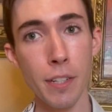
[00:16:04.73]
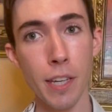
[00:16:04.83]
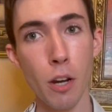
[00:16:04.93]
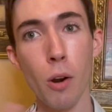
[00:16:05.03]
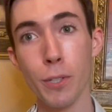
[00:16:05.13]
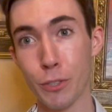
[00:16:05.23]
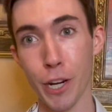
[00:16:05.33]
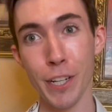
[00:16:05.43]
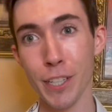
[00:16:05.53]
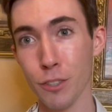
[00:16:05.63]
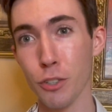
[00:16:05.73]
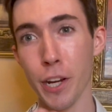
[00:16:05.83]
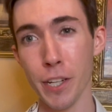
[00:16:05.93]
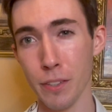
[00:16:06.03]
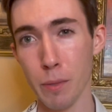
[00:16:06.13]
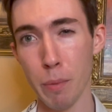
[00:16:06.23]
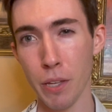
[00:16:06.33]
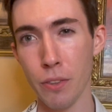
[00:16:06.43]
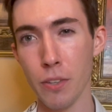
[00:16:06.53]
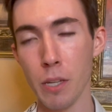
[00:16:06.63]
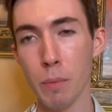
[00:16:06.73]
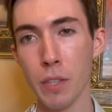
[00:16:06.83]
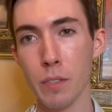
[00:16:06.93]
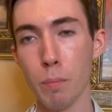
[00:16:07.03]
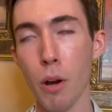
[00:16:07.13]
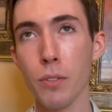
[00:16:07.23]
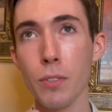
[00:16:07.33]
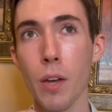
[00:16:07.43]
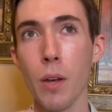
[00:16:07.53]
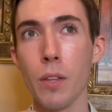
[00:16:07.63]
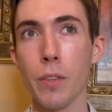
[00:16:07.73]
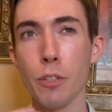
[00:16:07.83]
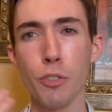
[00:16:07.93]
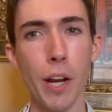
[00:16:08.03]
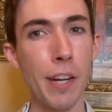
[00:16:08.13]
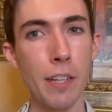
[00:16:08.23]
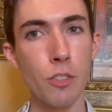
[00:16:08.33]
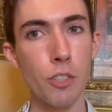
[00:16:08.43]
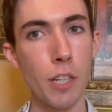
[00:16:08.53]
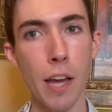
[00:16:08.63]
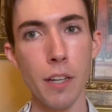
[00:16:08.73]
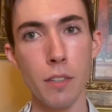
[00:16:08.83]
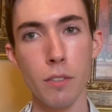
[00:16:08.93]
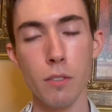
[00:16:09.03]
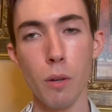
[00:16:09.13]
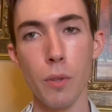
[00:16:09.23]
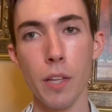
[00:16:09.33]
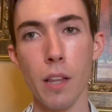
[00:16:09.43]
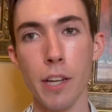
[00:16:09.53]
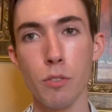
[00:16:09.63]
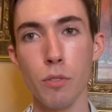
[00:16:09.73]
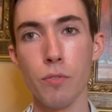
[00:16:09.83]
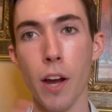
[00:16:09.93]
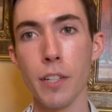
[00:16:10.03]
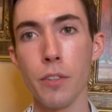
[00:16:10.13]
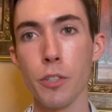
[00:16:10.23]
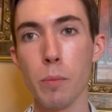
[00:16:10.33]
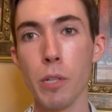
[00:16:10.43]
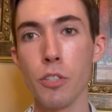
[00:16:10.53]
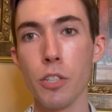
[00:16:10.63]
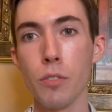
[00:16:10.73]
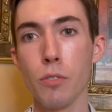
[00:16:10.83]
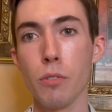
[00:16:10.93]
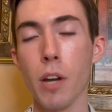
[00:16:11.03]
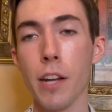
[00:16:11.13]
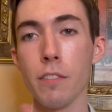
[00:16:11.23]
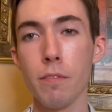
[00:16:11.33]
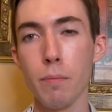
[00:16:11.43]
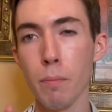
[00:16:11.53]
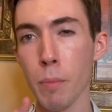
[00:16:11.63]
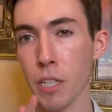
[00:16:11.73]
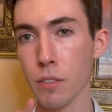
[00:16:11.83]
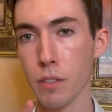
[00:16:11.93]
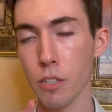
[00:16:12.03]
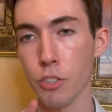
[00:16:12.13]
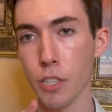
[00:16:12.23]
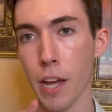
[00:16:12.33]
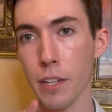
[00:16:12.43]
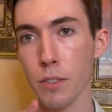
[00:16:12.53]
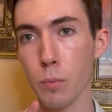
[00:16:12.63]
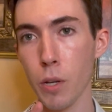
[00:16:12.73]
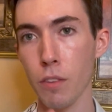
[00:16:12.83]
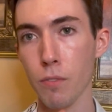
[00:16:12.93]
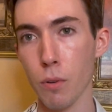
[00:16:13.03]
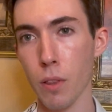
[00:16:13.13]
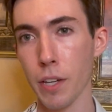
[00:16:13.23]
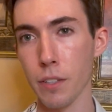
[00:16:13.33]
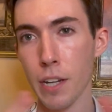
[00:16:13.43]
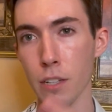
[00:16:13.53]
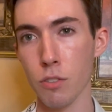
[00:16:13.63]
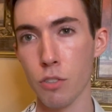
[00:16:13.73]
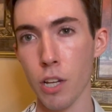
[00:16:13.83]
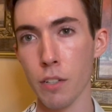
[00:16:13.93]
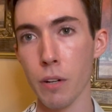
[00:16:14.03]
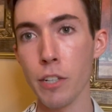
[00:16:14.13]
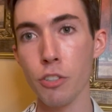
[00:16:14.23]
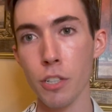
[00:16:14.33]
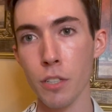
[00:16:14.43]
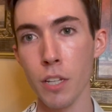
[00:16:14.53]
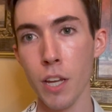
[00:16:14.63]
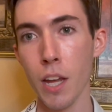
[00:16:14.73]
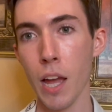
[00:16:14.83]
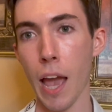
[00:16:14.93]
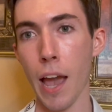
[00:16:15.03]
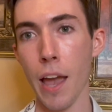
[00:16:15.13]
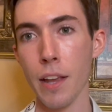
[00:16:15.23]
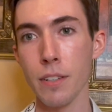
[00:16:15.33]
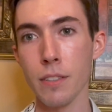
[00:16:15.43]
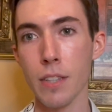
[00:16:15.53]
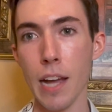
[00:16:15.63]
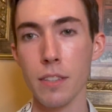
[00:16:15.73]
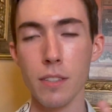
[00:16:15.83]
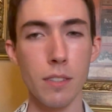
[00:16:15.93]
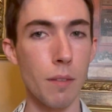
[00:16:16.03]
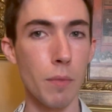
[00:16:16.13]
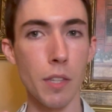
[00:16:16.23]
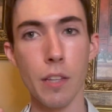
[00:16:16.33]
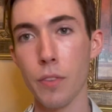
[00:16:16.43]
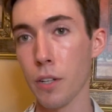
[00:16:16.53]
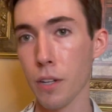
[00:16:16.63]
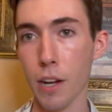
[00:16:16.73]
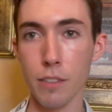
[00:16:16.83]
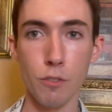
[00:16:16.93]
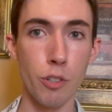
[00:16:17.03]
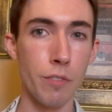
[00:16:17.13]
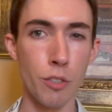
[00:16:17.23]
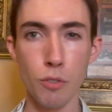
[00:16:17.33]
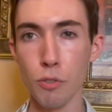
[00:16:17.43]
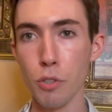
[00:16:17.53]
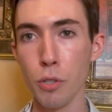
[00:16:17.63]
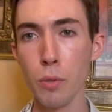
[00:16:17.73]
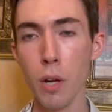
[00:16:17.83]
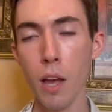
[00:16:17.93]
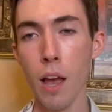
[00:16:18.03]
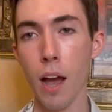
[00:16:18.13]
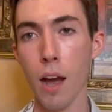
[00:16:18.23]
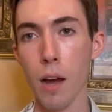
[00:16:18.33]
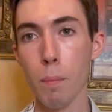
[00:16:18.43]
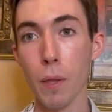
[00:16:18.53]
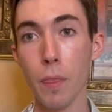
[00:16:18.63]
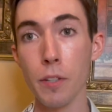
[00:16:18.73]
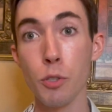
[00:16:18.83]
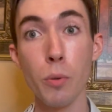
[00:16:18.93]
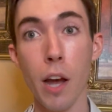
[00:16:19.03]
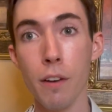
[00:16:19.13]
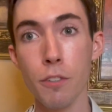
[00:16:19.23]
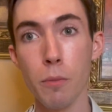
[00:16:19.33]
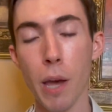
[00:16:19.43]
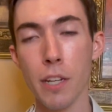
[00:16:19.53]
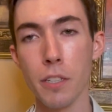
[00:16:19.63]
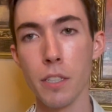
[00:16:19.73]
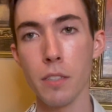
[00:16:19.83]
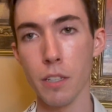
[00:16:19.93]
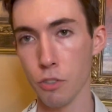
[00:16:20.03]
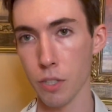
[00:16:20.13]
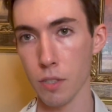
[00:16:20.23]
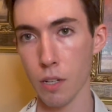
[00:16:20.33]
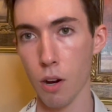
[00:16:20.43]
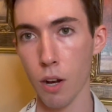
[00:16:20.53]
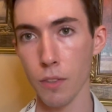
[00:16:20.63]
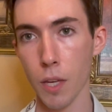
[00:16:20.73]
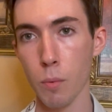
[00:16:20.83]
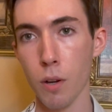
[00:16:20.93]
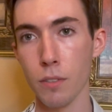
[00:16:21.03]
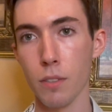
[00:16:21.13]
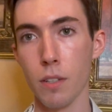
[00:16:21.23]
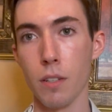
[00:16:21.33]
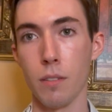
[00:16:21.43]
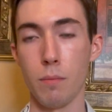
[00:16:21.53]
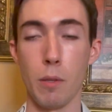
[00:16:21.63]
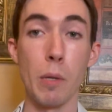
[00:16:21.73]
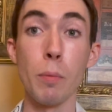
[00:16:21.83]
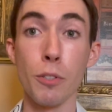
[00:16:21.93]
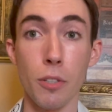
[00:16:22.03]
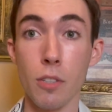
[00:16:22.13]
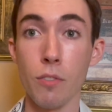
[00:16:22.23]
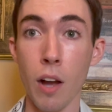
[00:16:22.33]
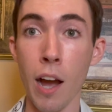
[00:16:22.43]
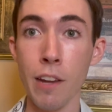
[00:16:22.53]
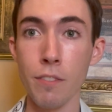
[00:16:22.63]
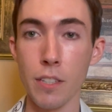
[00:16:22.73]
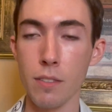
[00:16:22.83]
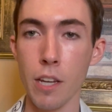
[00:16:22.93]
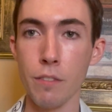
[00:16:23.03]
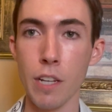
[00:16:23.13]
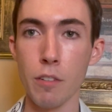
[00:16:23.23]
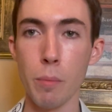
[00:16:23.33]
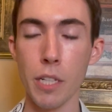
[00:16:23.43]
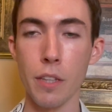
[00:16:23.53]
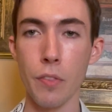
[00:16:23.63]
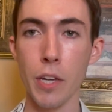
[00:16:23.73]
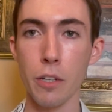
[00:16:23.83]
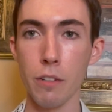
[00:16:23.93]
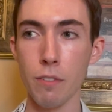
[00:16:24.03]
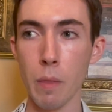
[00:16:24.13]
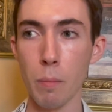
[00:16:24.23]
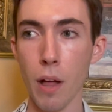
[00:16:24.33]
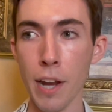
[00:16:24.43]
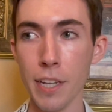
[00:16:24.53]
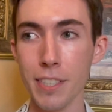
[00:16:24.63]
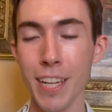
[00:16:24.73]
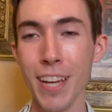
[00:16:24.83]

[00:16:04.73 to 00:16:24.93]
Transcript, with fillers: They call it trading, and trade is a big theme in these books. They're trading genetics, so they like to find other species to kind of mix their genetics with for like a next generation, and that's something that they're kind of driven to do, but they do have humanity's interests at heart. They want the people to survive. They saved everybody that they could from the planet.